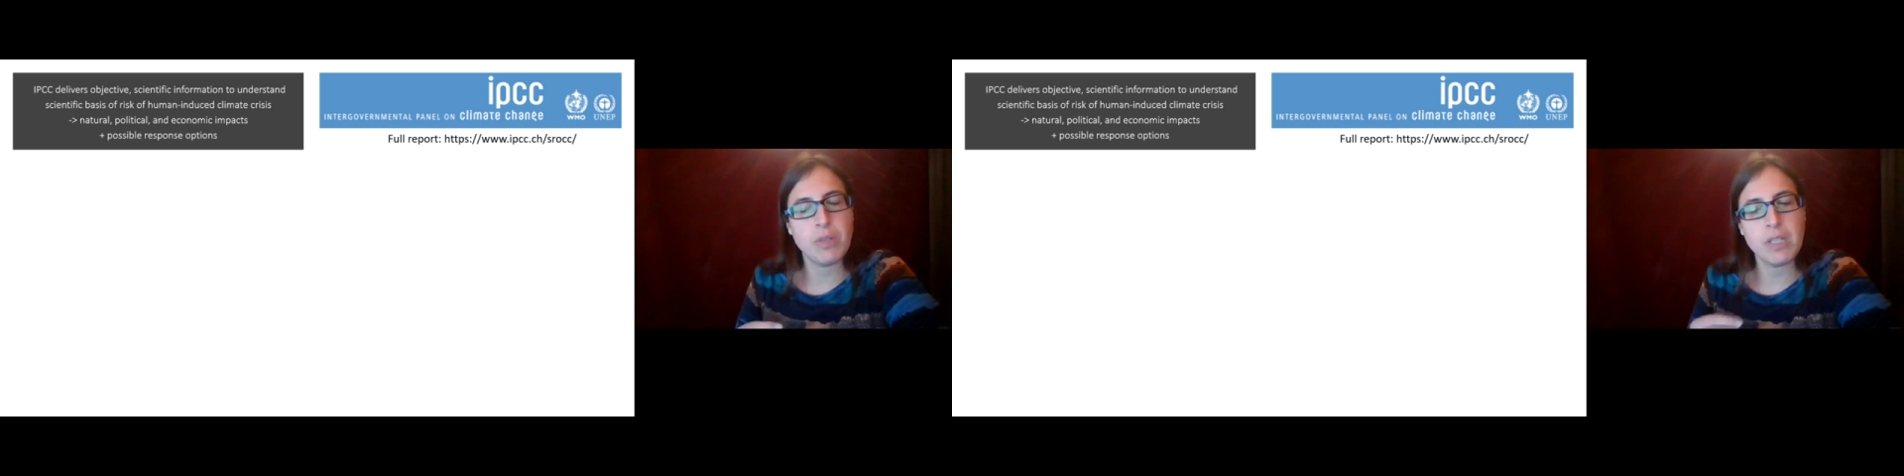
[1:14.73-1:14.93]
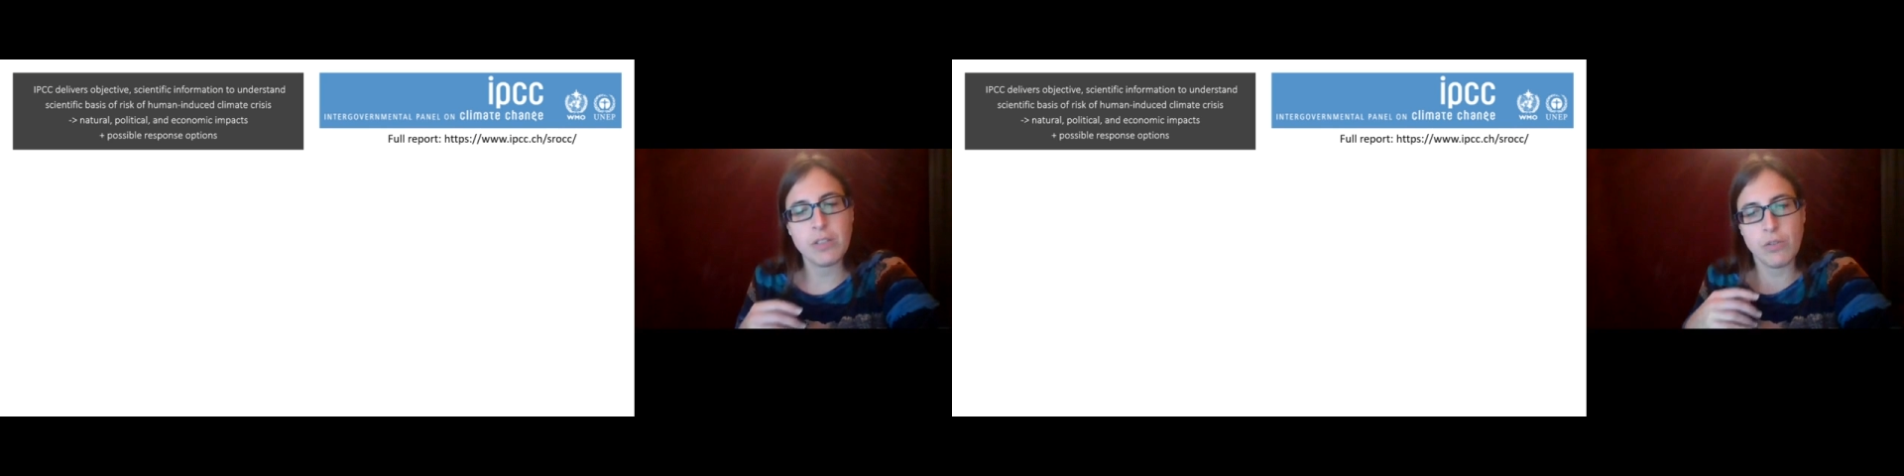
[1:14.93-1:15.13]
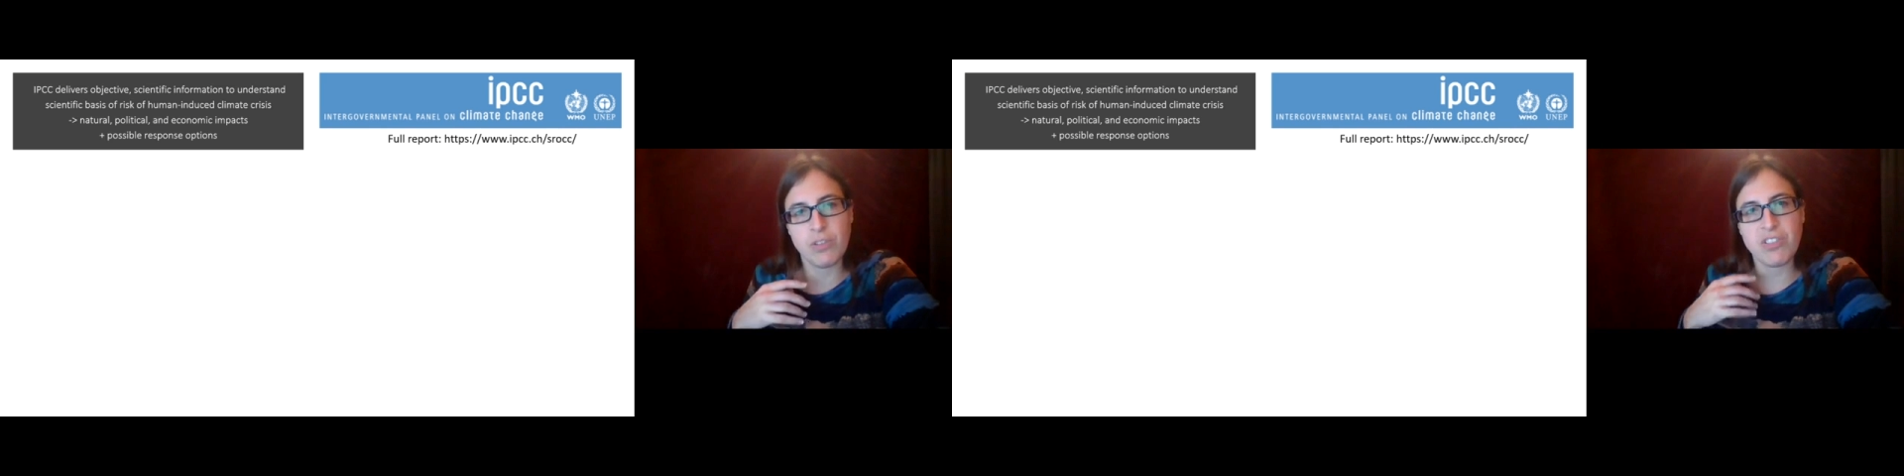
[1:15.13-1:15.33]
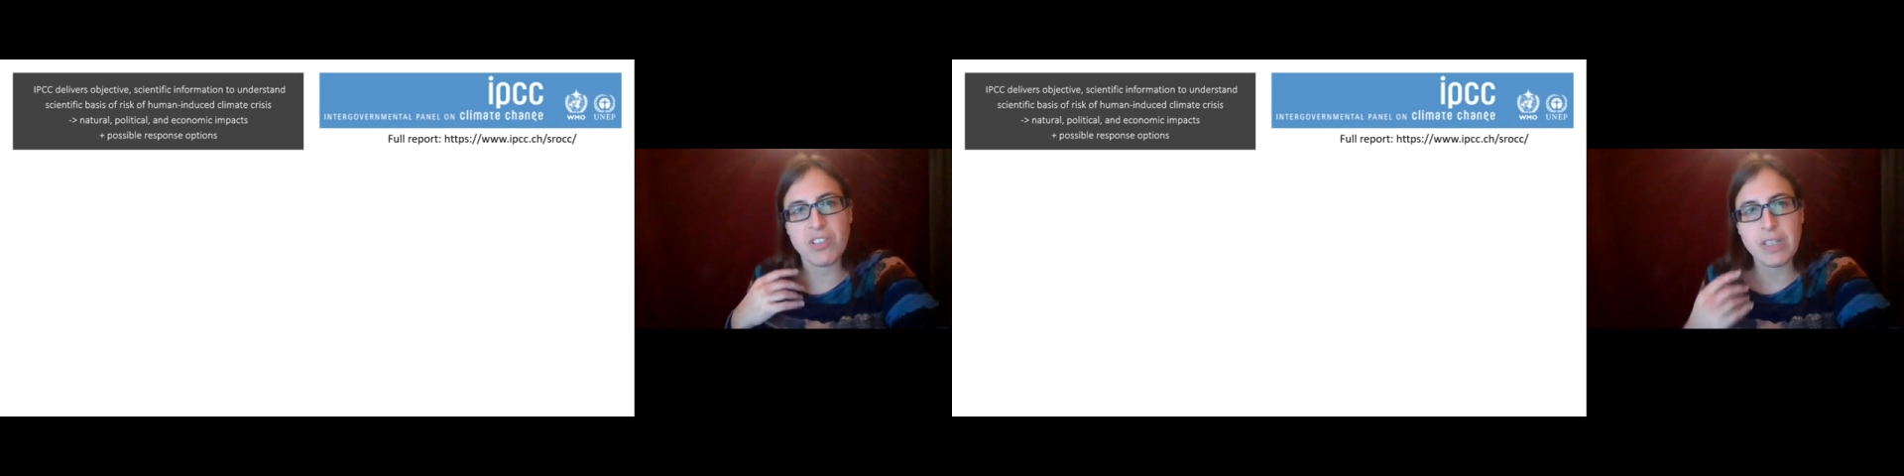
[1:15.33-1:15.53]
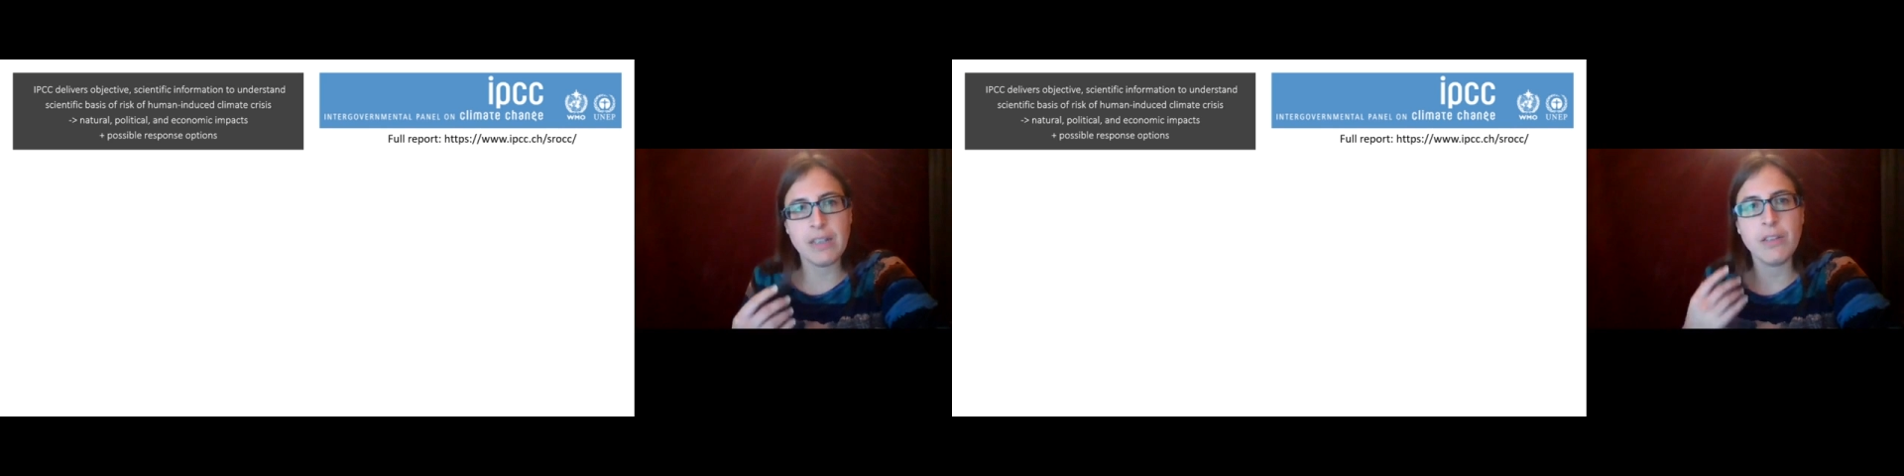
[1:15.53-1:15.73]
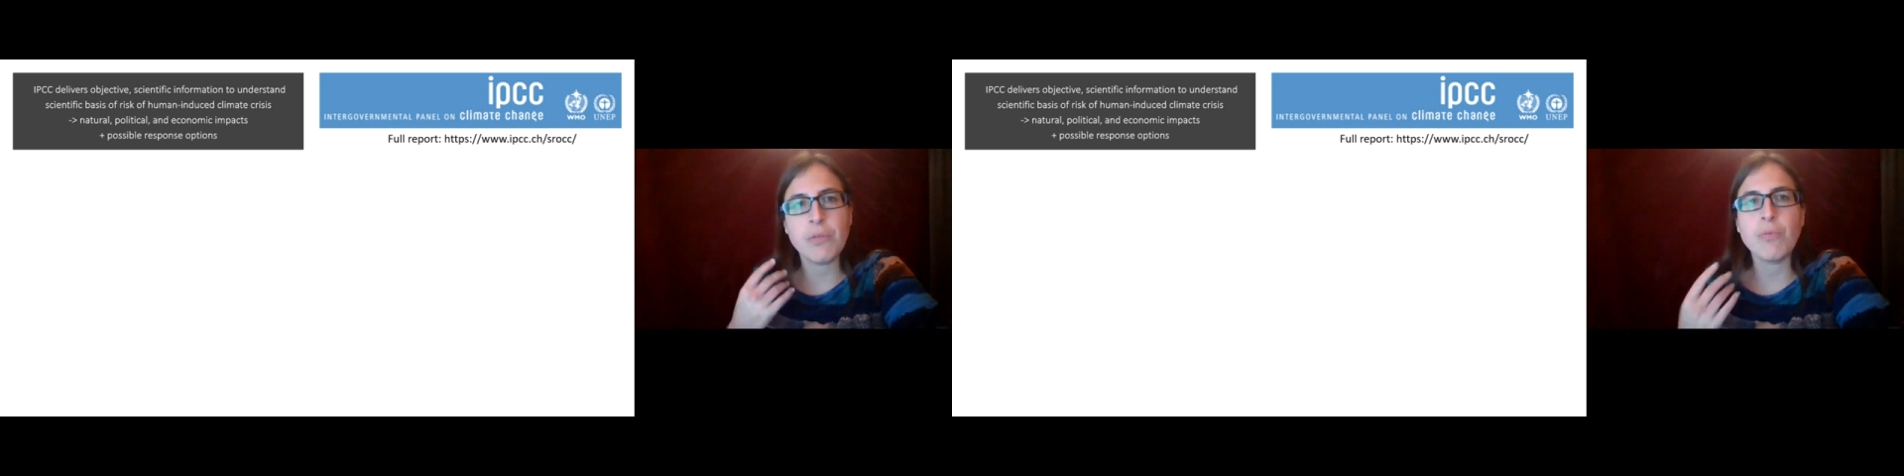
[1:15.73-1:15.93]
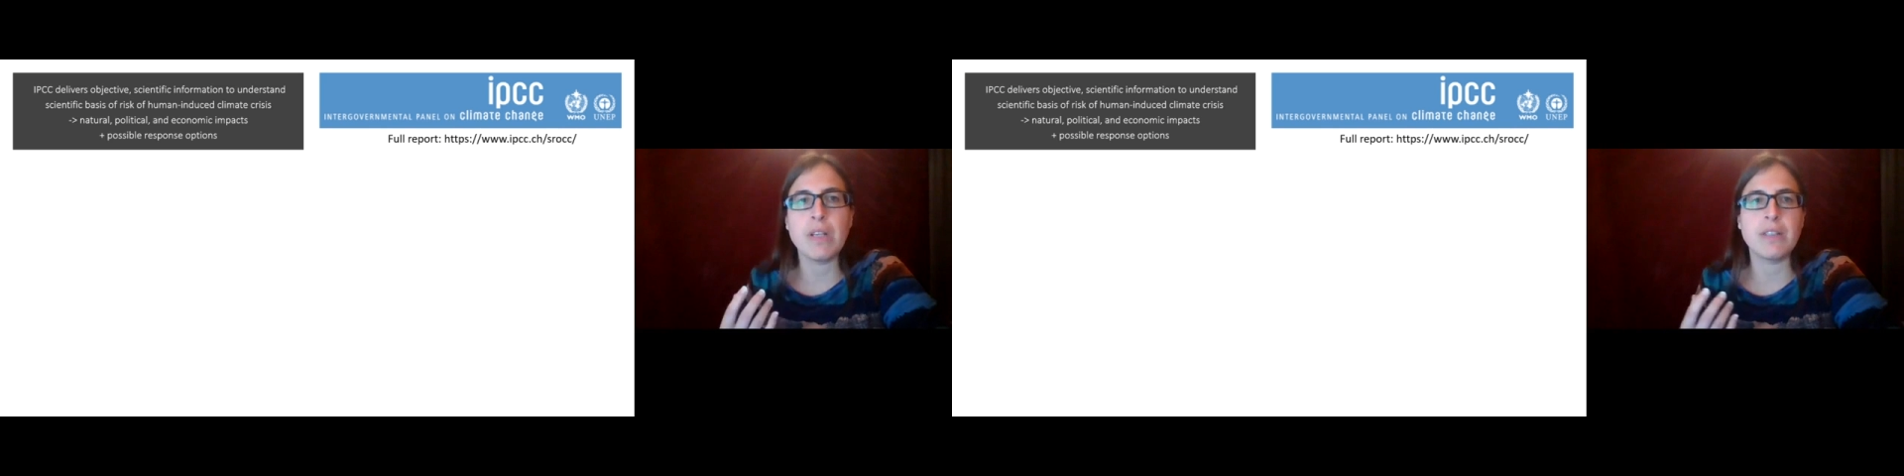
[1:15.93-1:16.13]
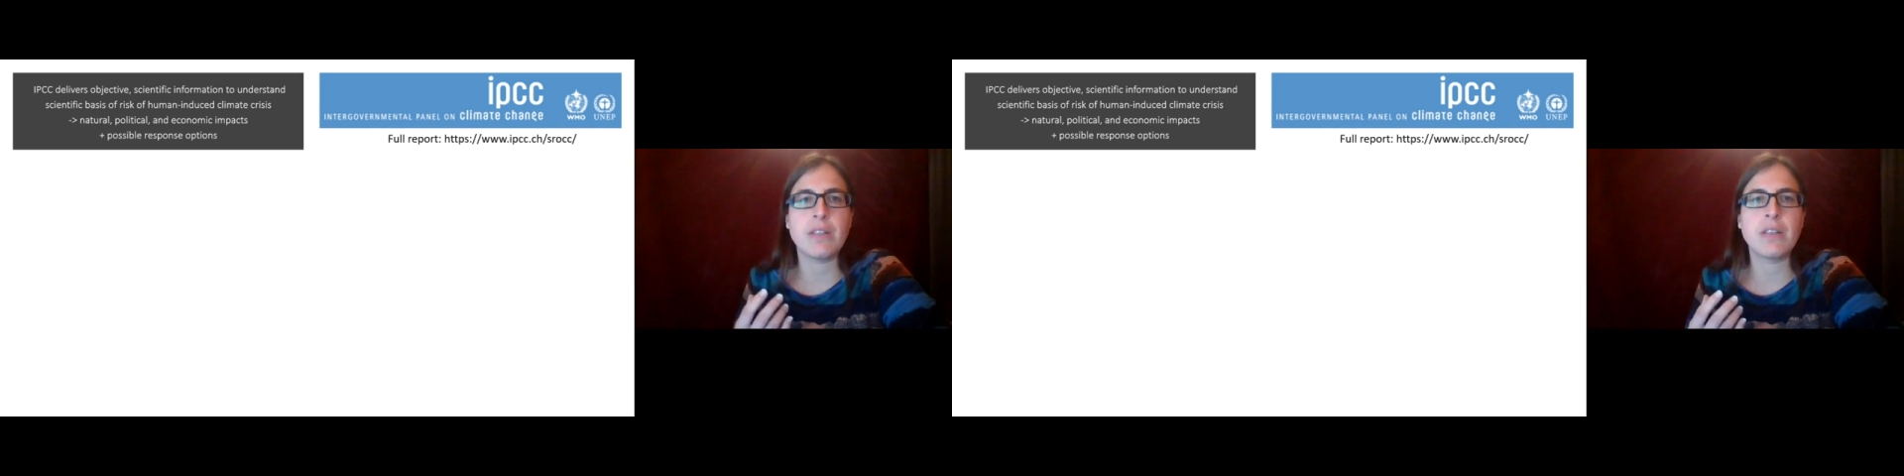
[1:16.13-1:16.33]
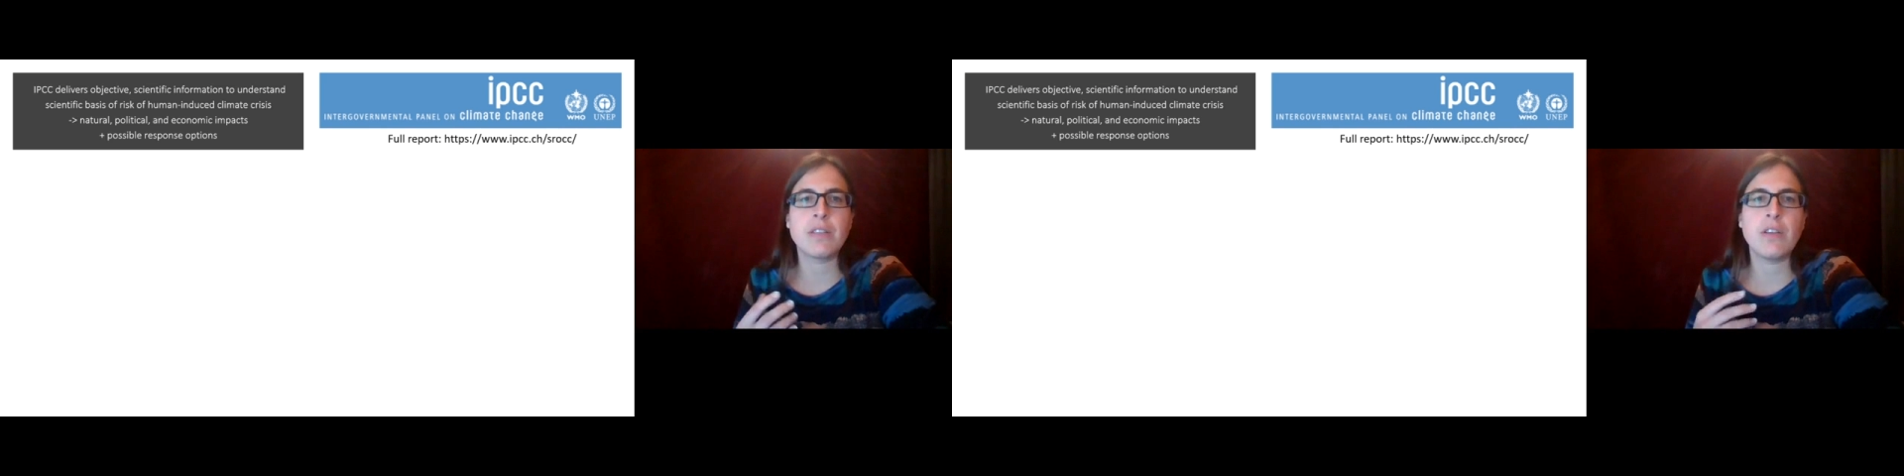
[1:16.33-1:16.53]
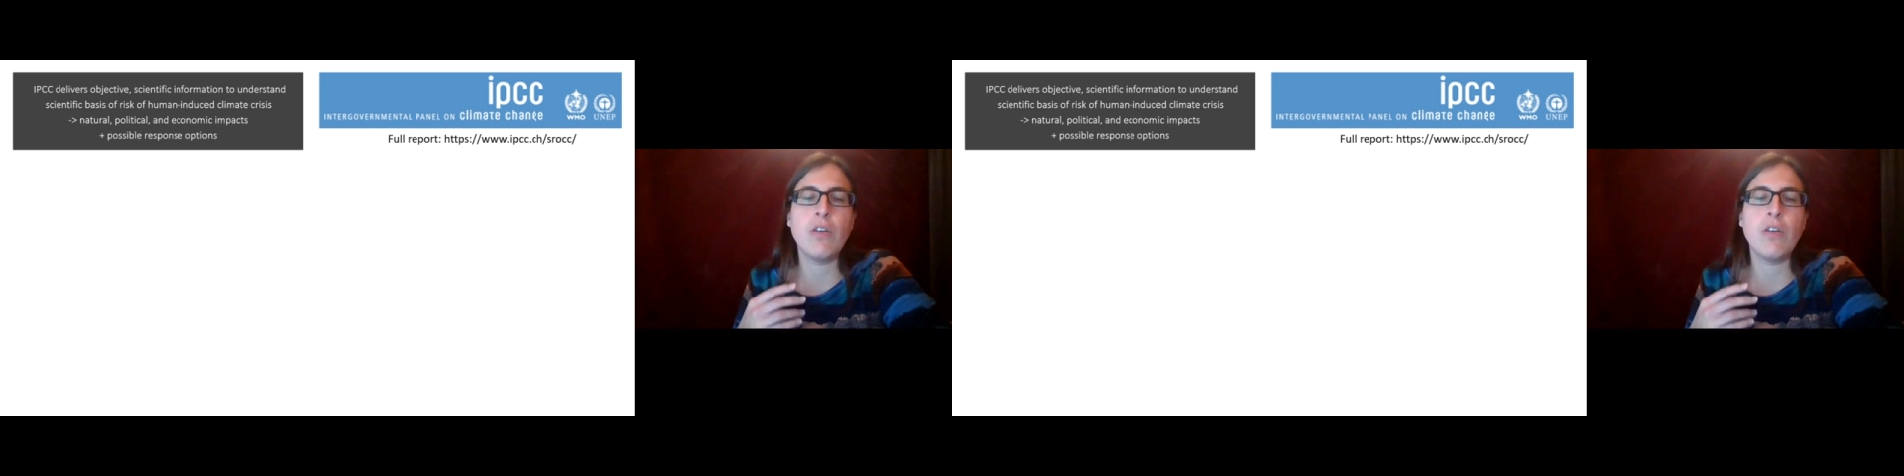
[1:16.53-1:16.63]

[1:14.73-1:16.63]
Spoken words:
We need to understand the risks